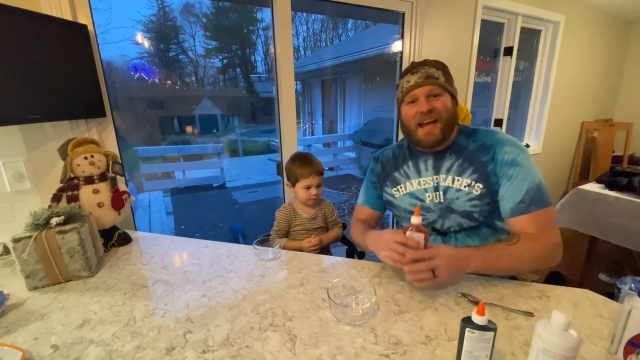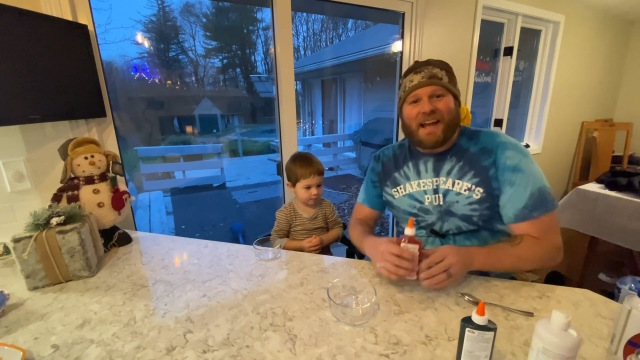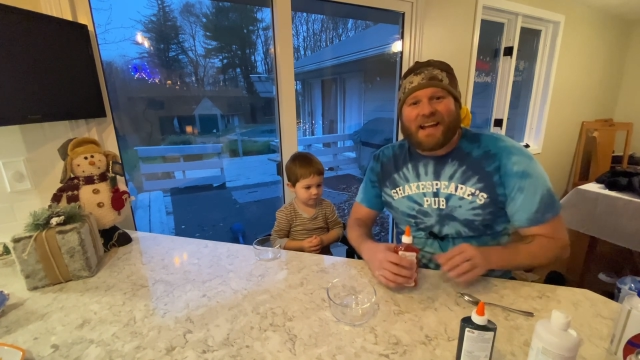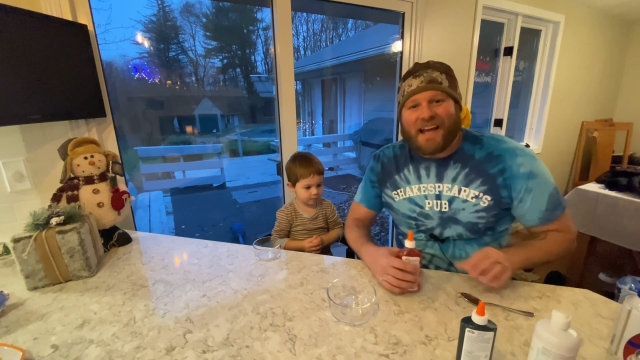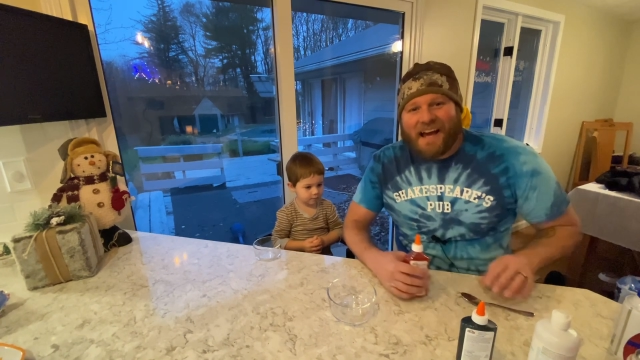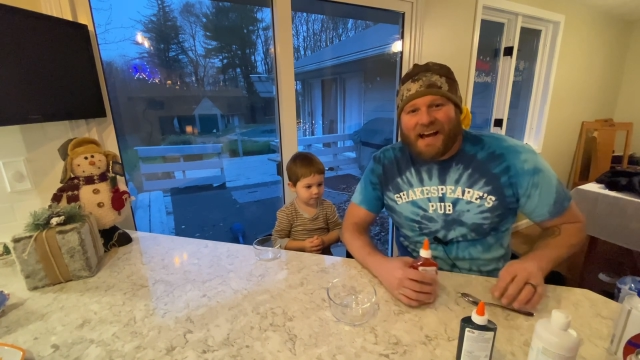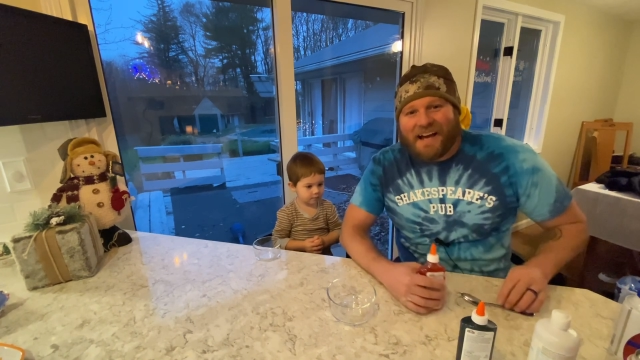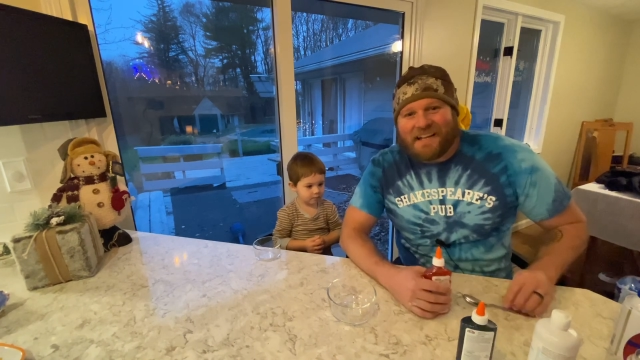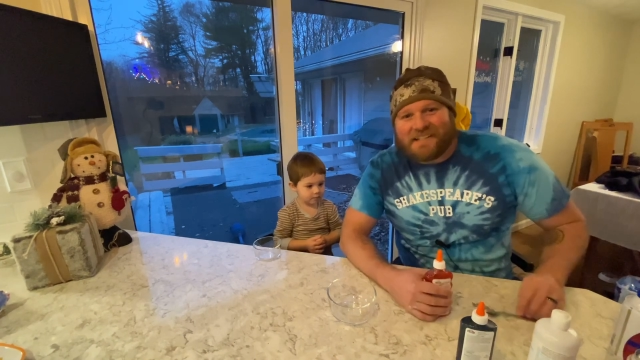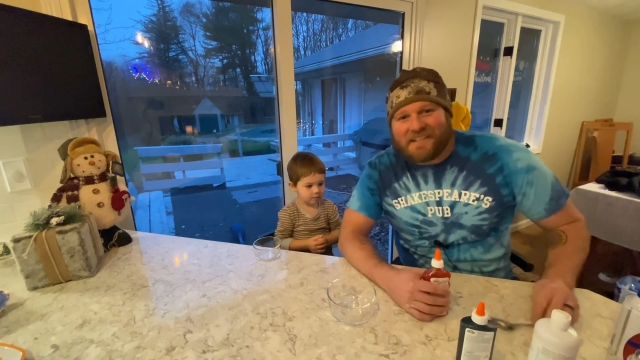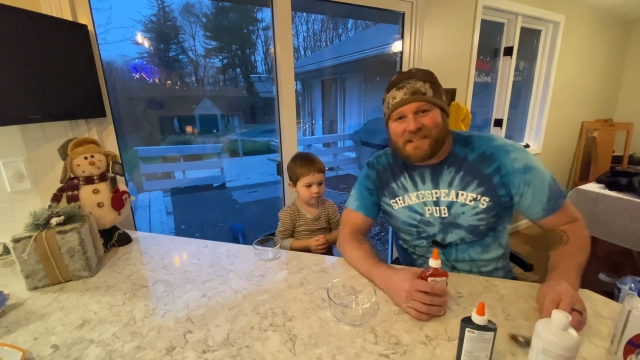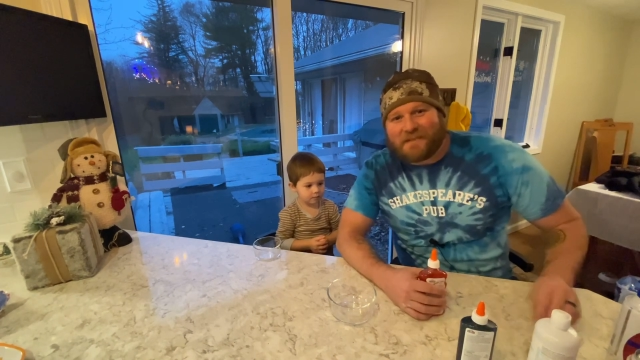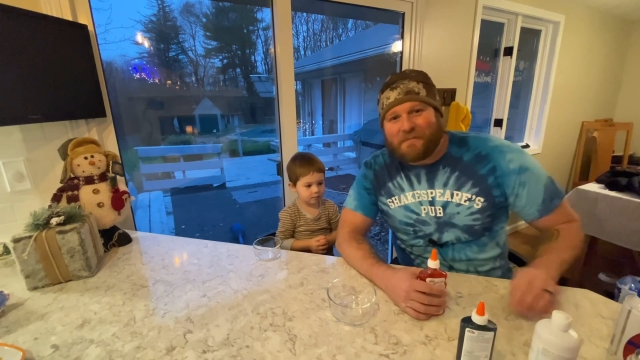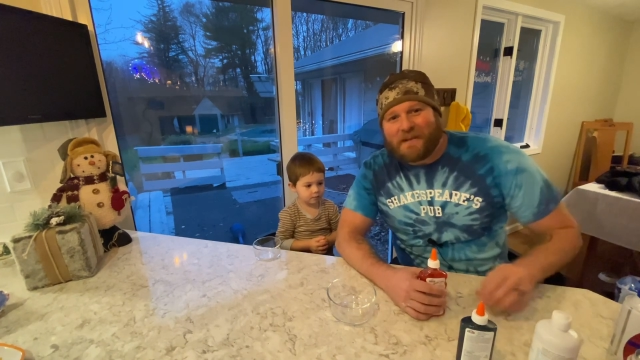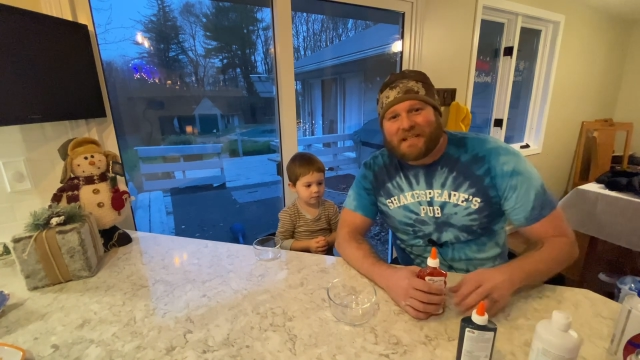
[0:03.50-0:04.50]
guys,
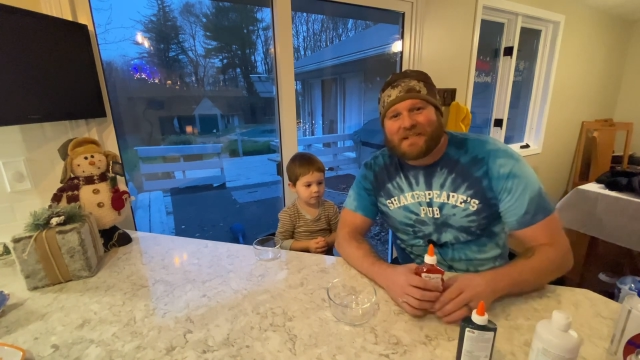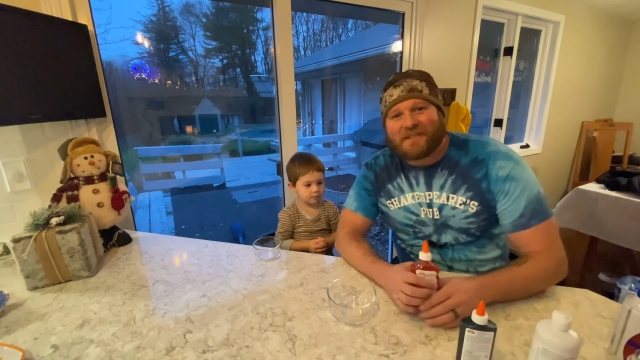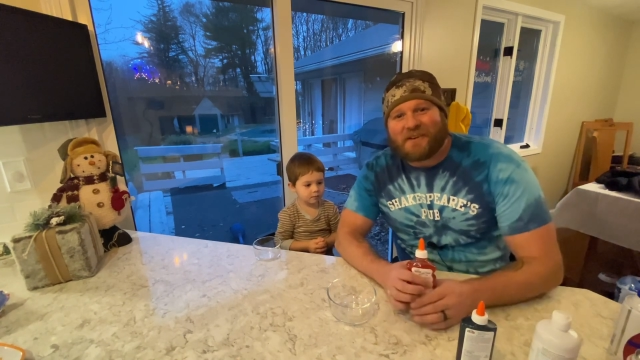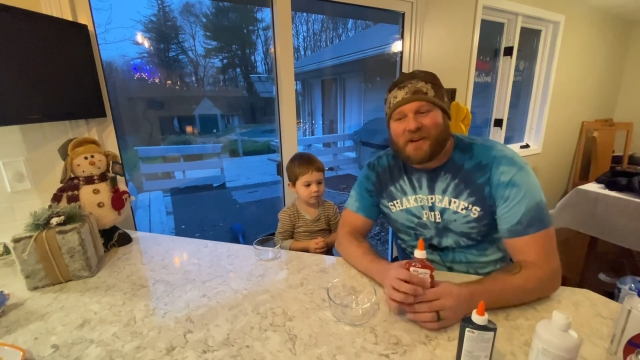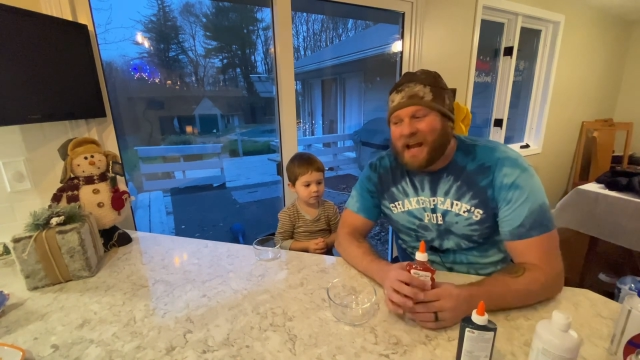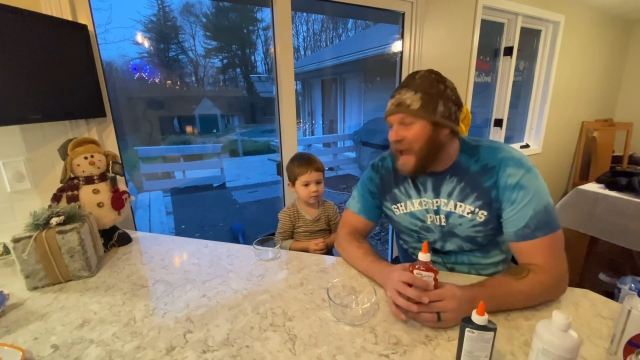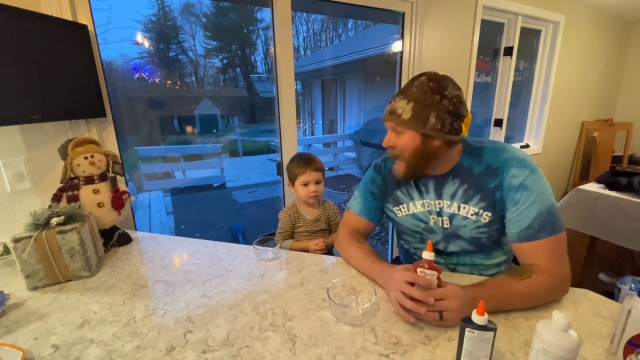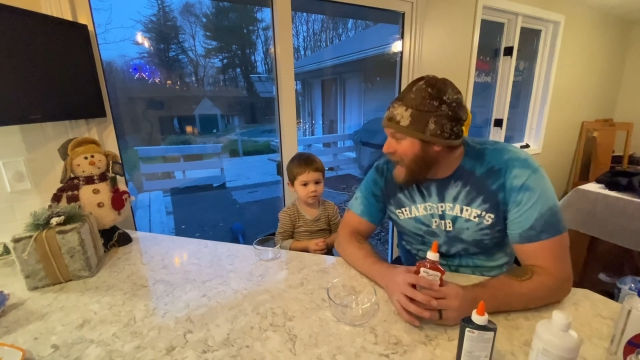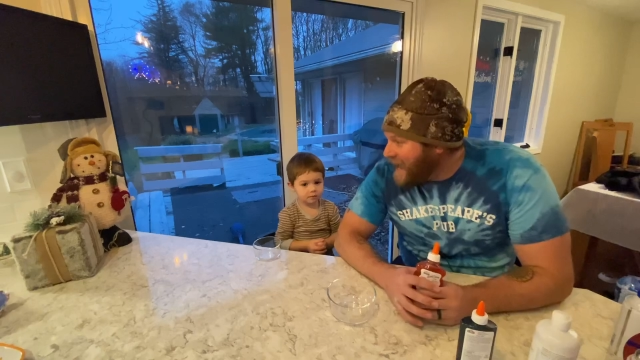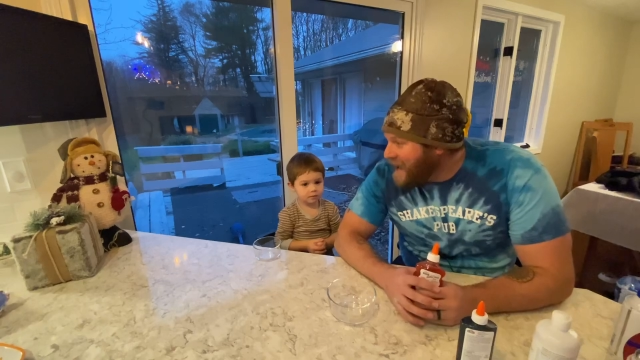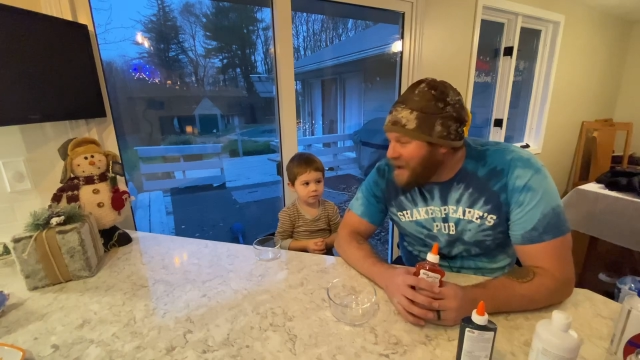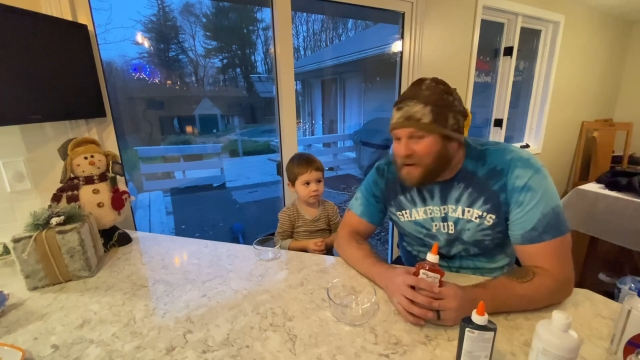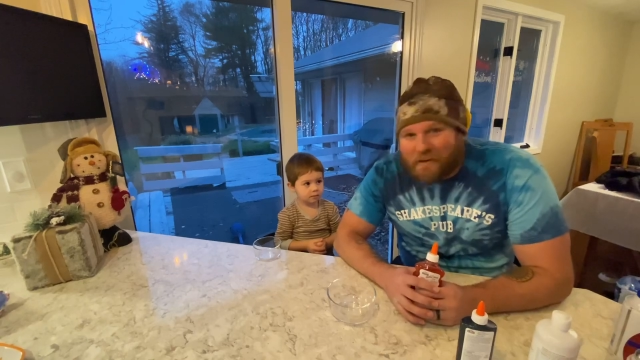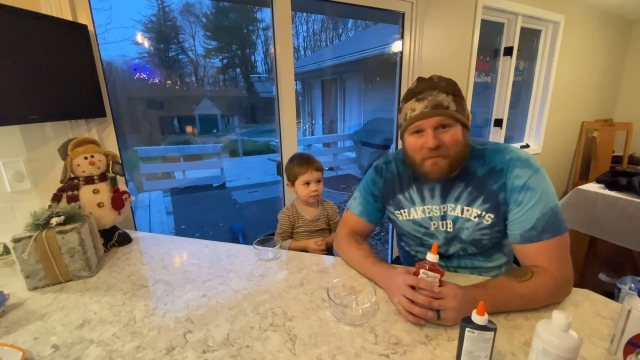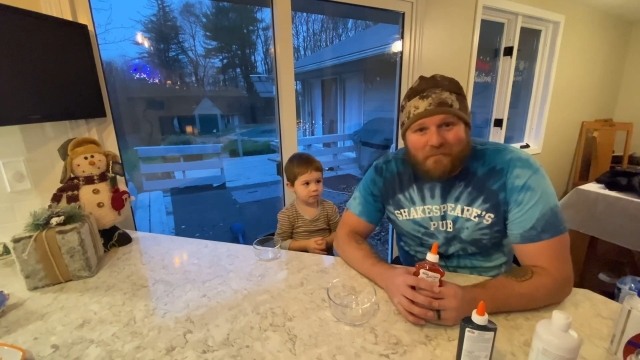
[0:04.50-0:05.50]
it's Mr.
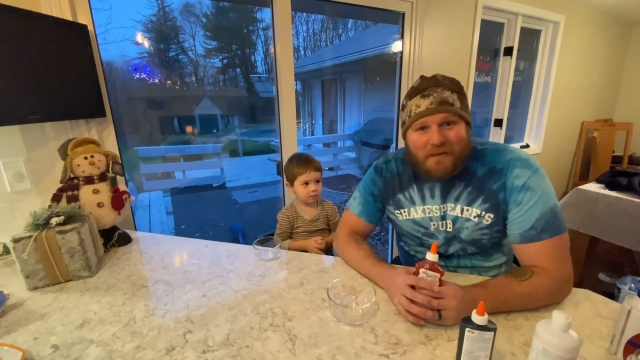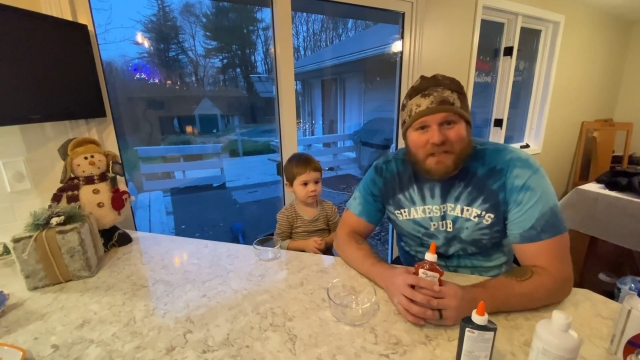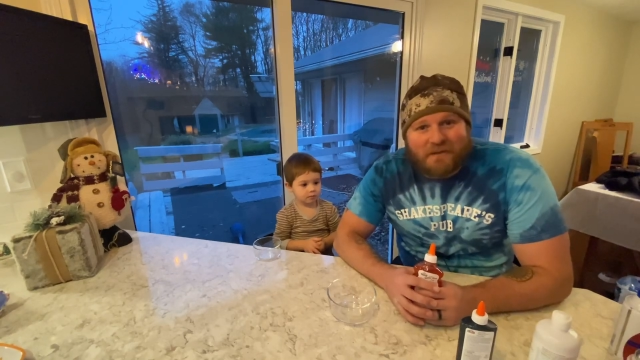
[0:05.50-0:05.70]
M, Mr.